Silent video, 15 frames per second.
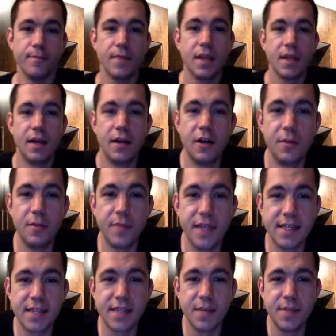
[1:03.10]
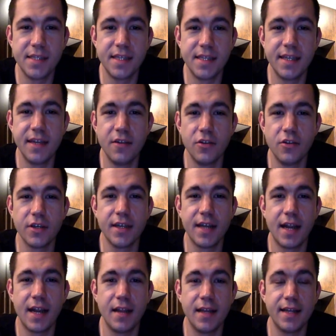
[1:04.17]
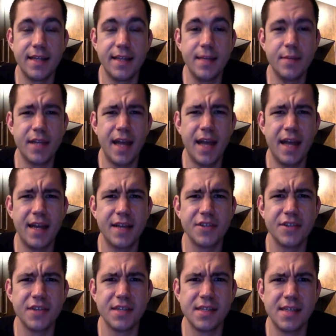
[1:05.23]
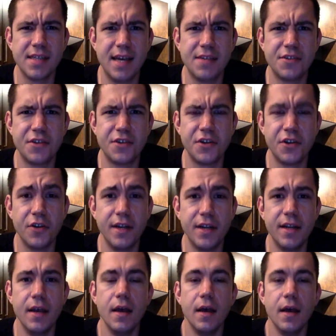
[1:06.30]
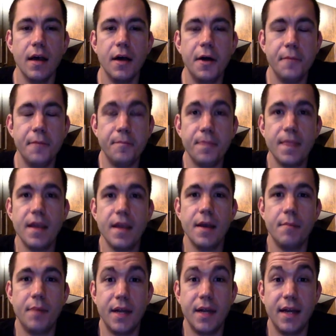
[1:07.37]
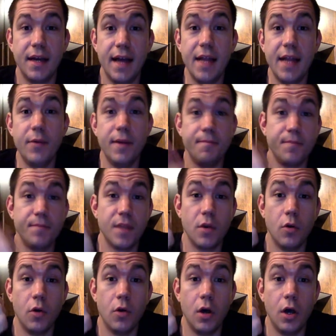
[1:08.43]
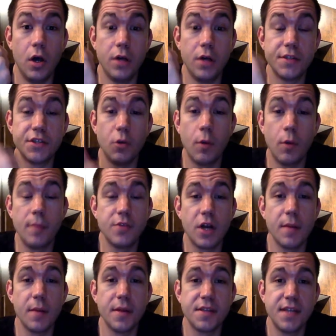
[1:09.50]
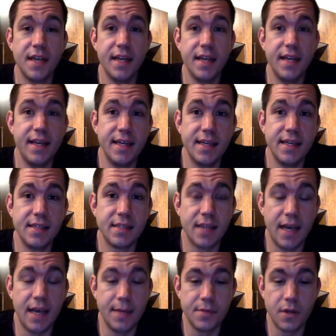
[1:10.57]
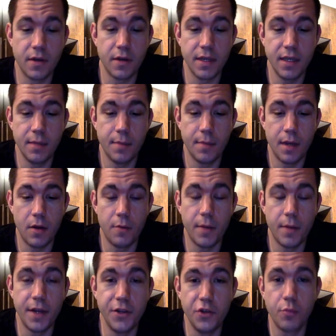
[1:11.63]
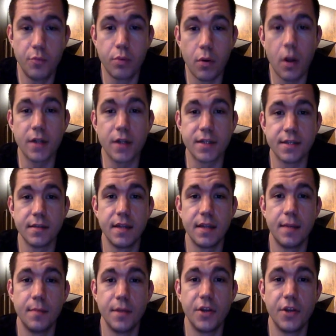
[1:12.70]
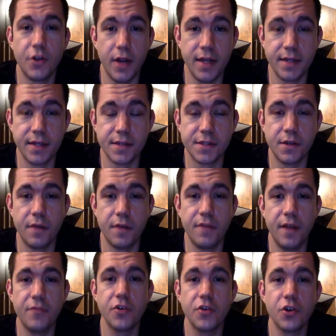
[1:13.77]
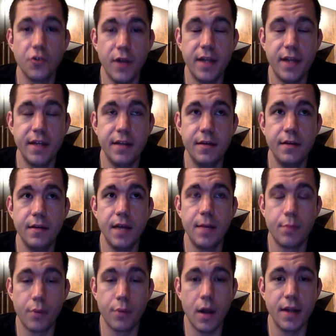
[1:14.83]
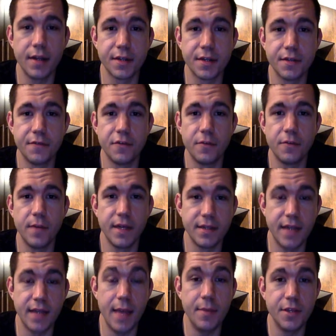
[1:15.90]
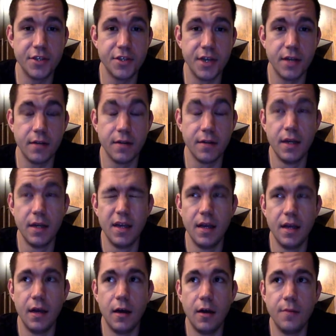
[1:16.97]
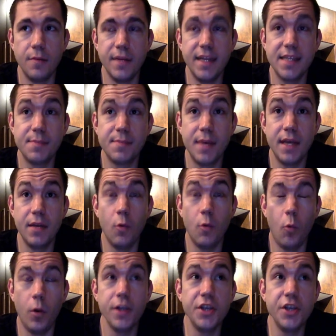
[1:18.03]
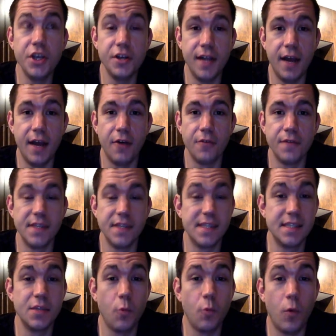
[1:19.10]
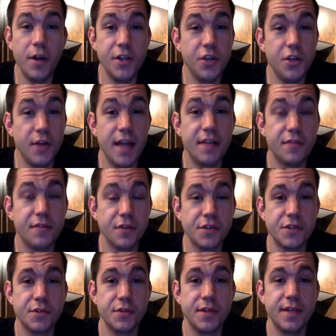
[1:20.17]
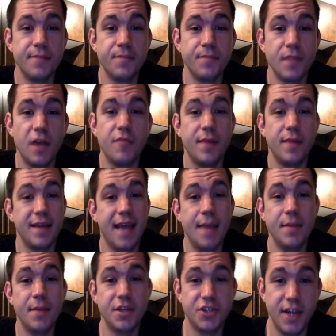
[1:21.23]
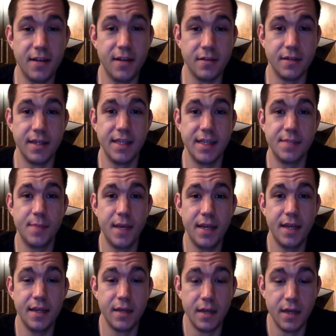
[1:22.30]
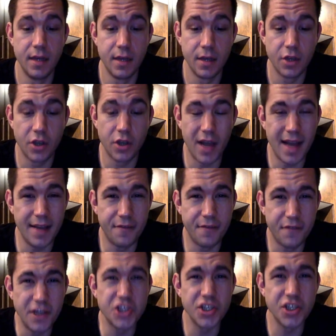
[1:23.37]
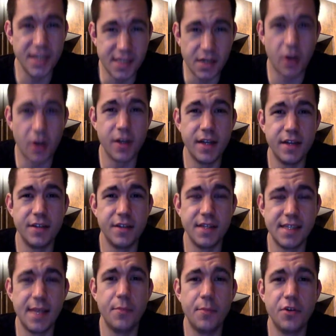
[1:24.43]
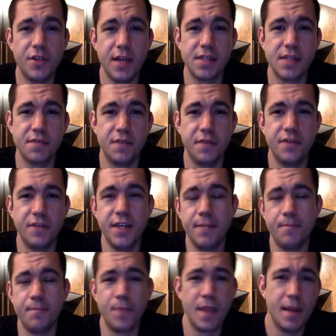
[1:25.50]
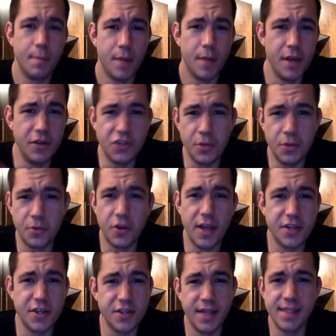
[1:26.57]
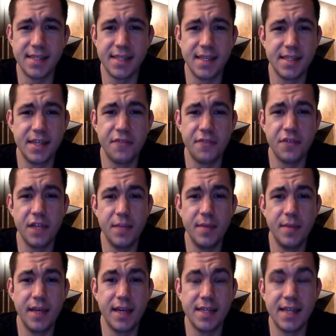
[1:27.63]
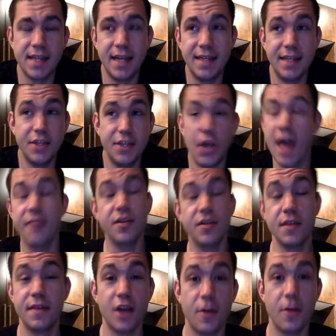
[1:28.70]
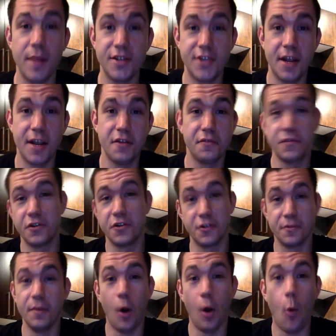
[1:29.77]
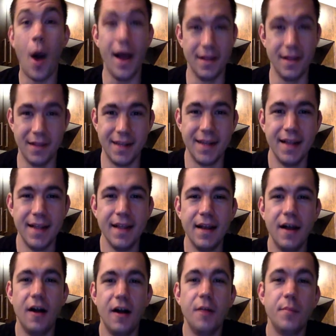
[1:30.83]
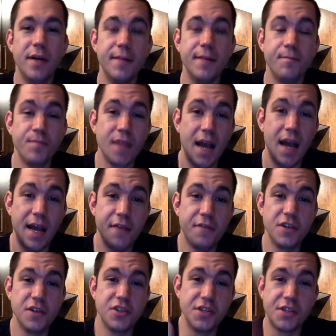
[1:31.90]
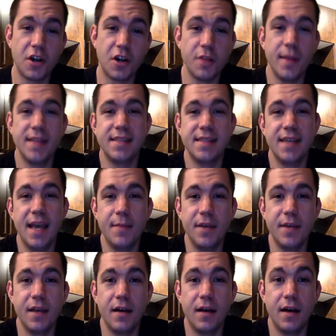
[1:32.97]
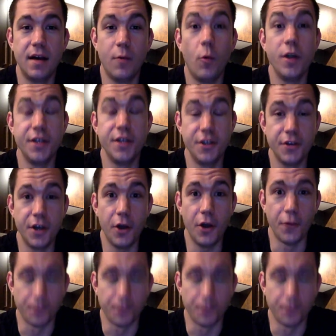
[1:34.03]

Hello. Um, but he's going to be sitting here looking kind of like a demon cat, actually, because his eyes are turning green. Um, but uh, anyway, uh, so what I'm talking about today is I am talking about my new product that I'm going to be creating. So I've never created a product for my gaming channel. Um, it has been one year now. This is the one year anniversary of my gaming channel. It has been, I officially started it in December 2015. My YouTube creation date says differently because I didn't have anything on my channel for a while. Um, but I officially started Manatee Gaming uh, one year ago.